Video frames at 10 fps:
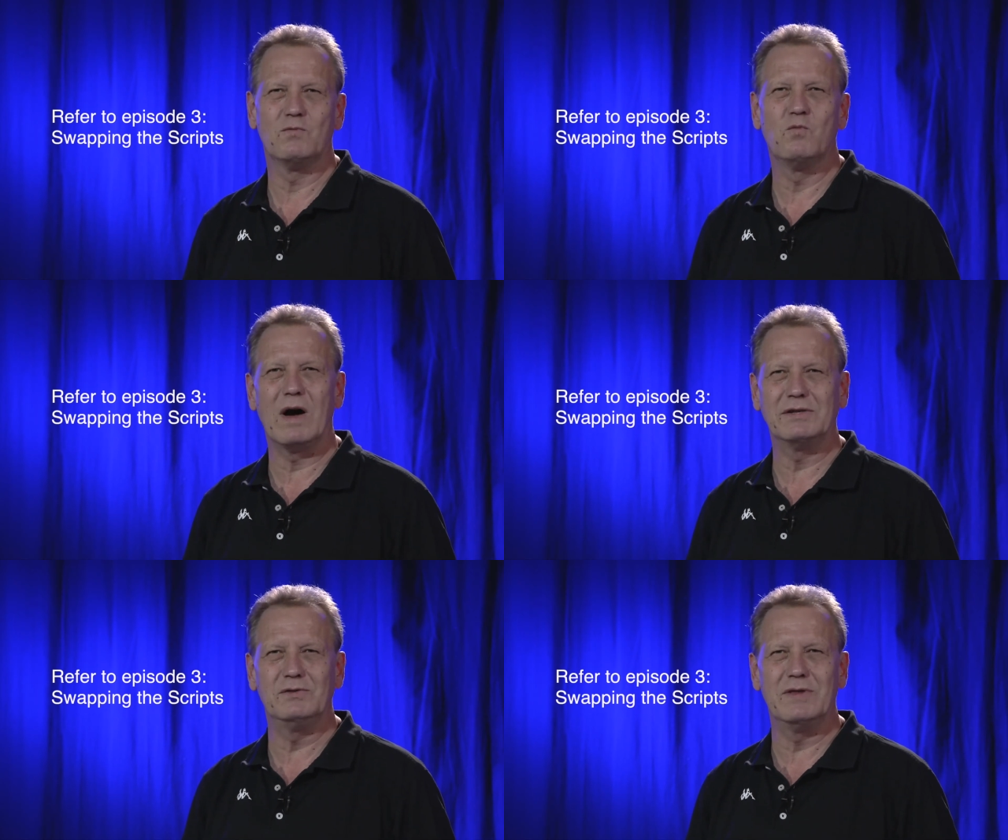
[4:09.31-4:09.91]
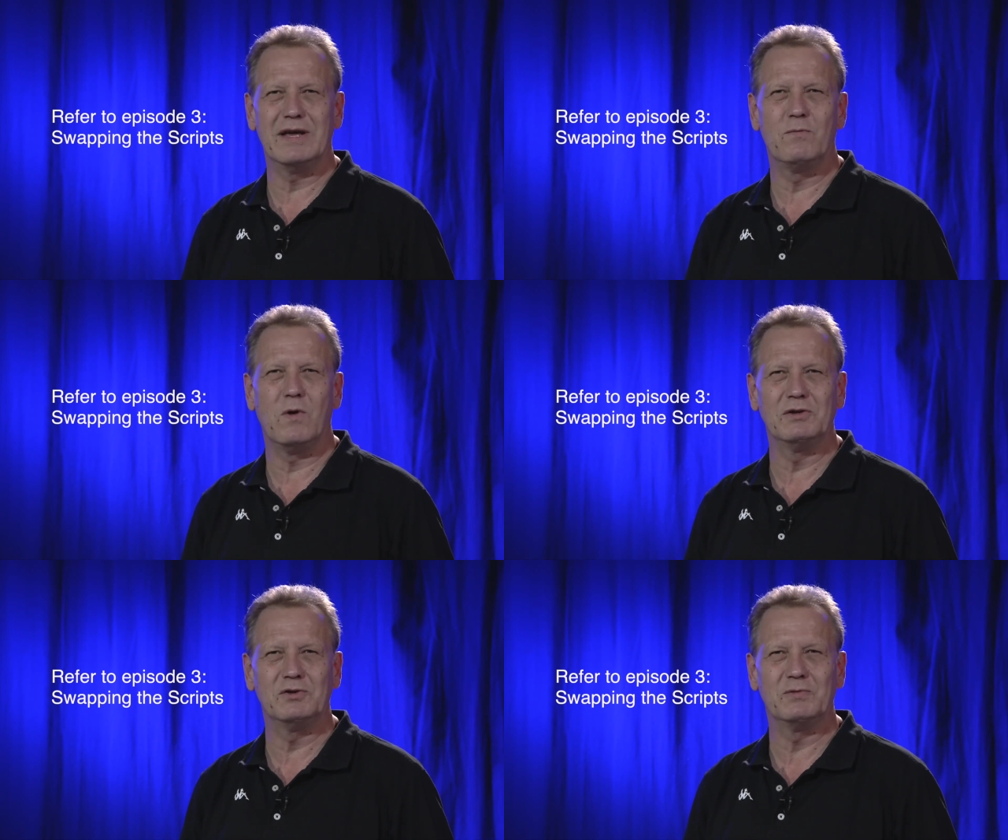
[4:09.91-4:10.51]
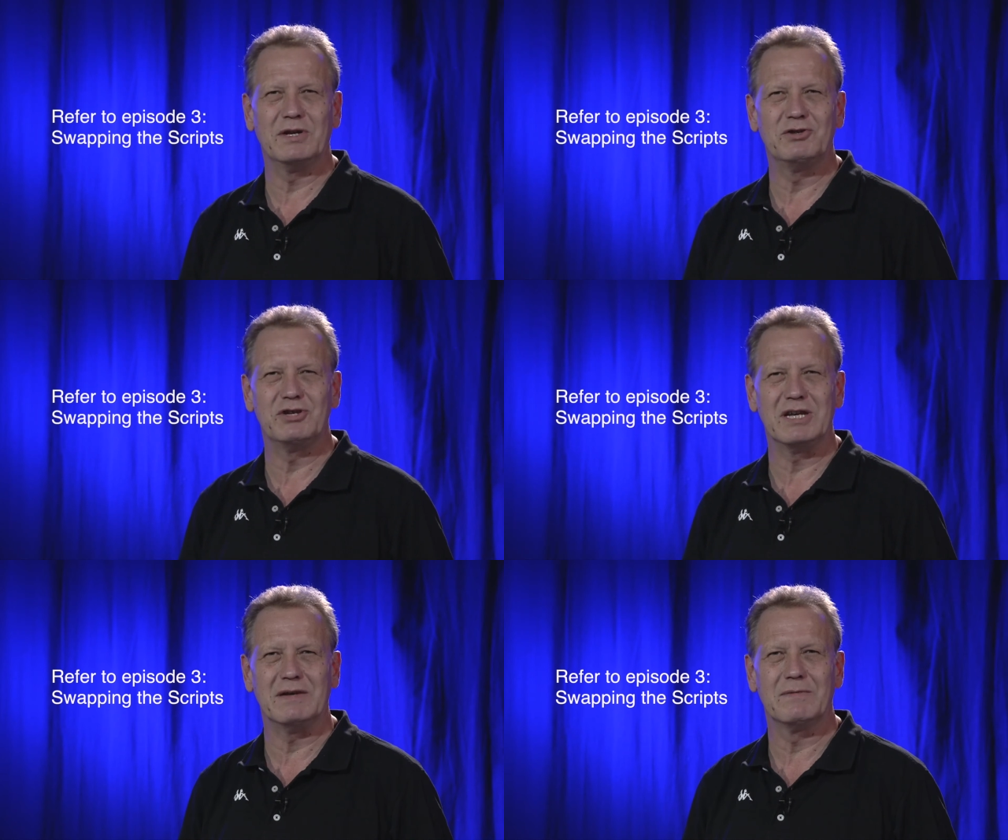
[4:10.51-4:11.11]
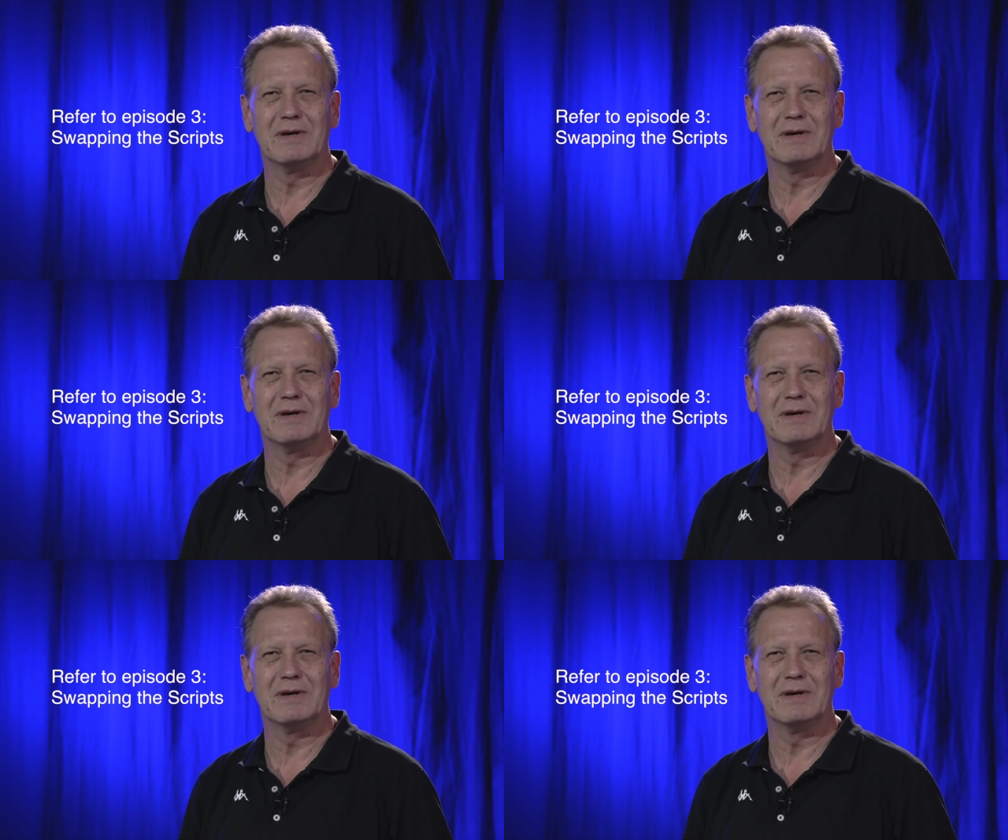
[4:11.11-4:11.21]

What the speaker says: What do they want to achieve?